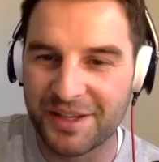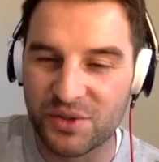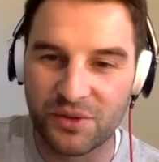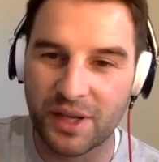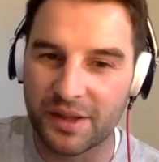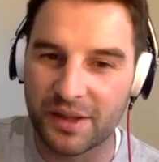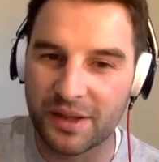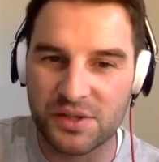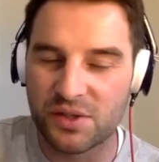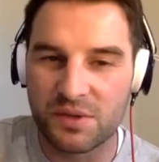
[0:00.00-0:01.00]
So like
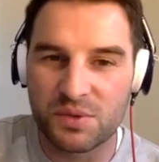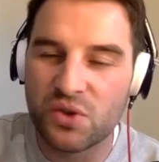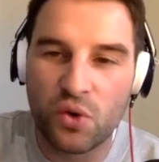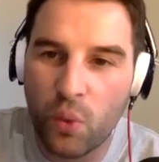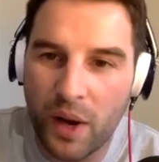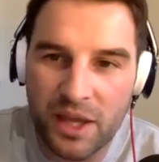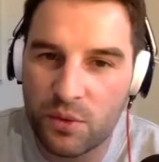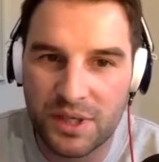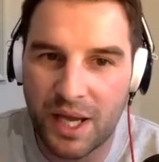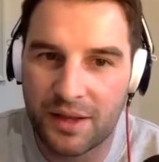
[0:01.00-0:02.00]
there was no way you
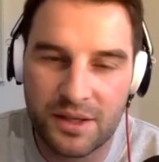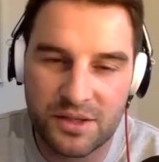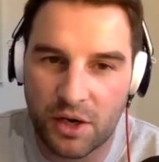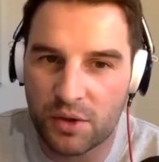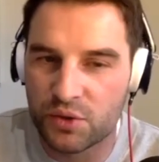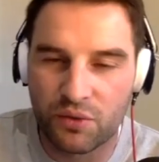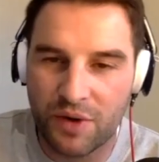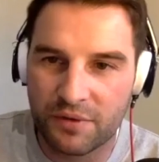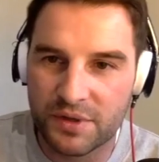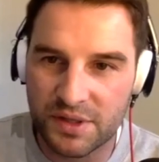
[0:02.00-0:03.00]
would get these cultural
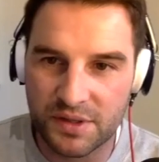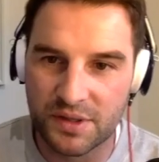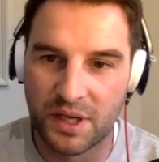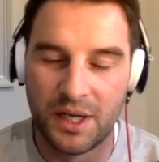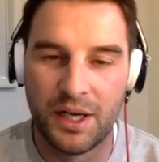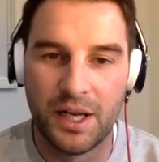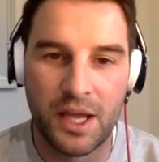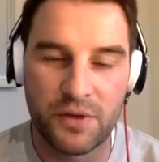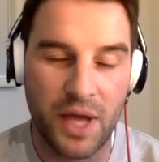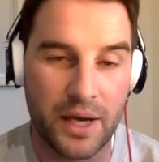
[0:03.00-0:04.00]
references
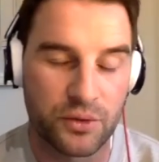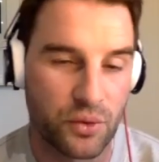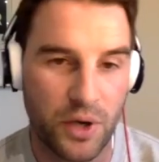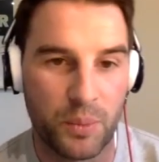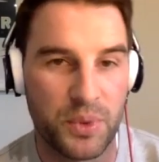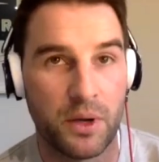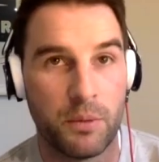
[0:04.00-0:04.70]
if you hadn't grown up here.